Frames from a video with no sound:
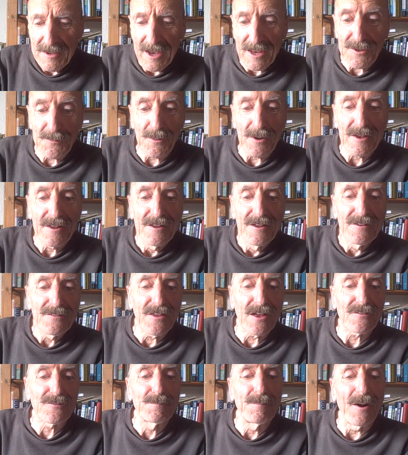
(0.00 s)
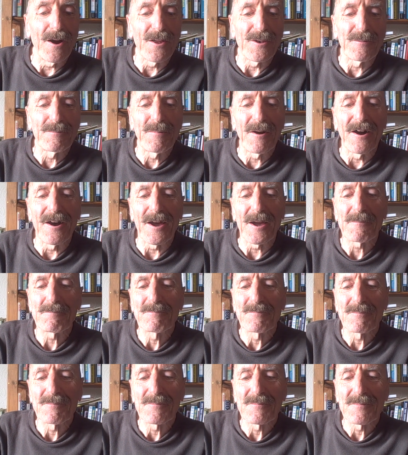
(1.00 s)
Anyway, that's by the by.
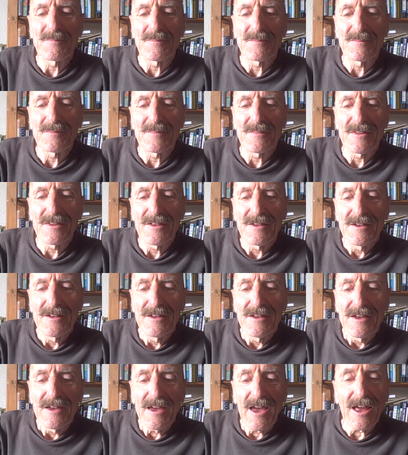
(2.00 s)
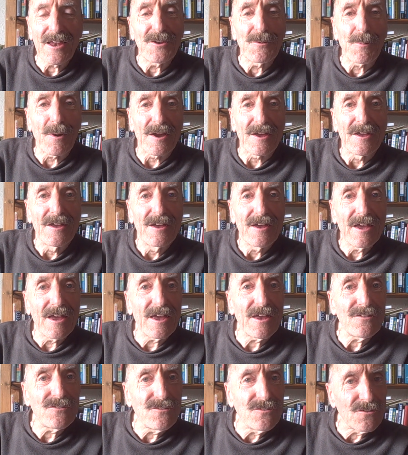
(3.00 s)
Anyway,
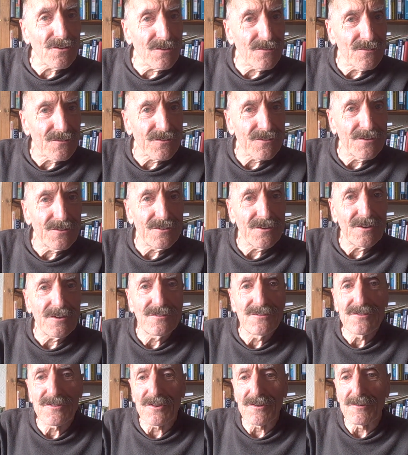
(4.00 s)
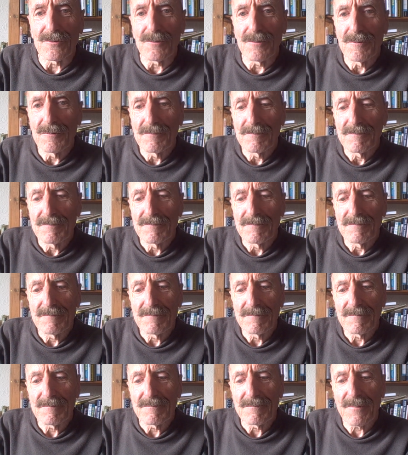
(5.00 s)
is Johnson a Jew
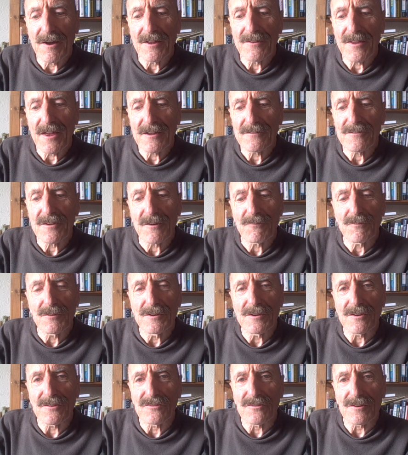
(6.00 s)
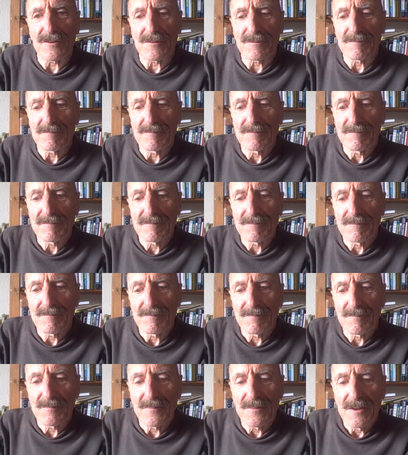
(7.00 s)
by that definition?
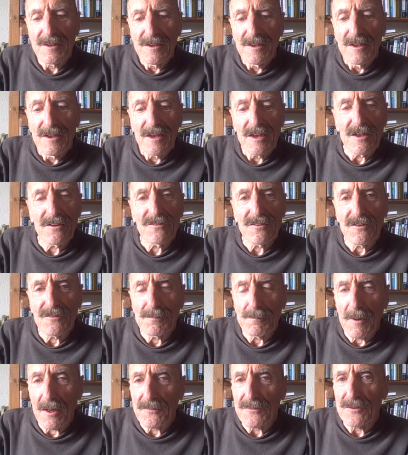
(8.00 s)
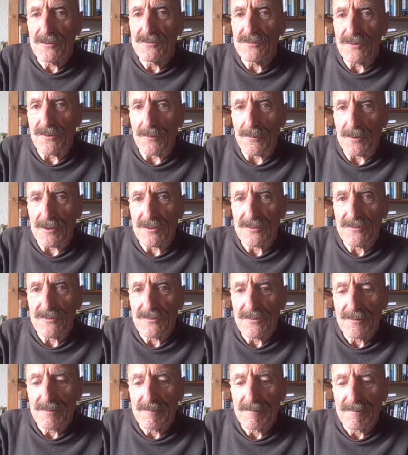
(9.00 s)
Is his mother
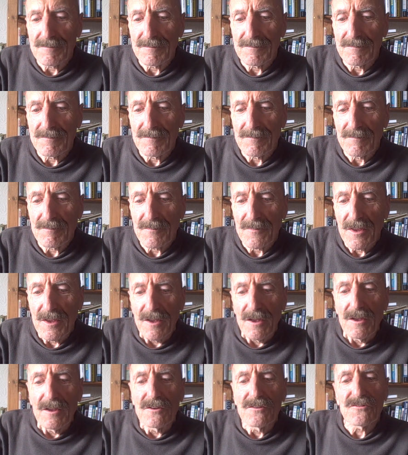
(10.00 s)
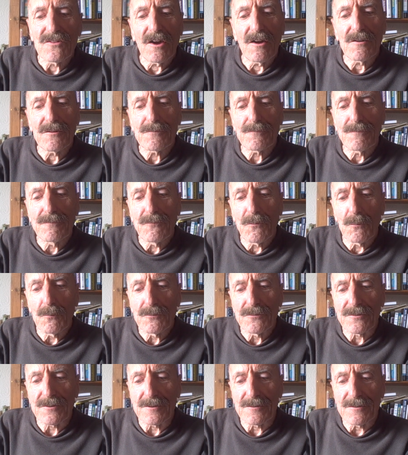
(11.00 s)
Jewish? Charlotte
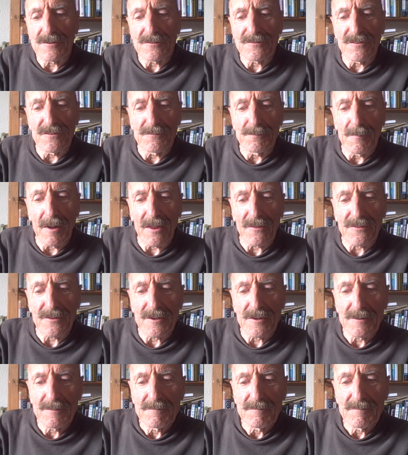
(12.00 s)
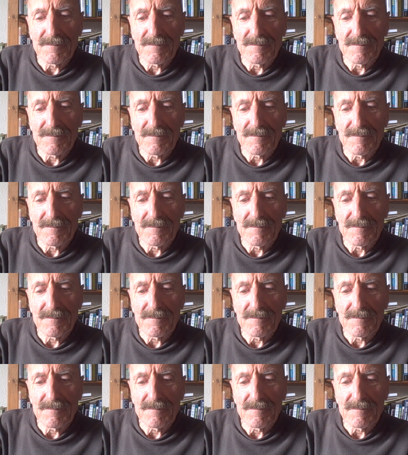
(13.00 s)
Fawcett is his mother.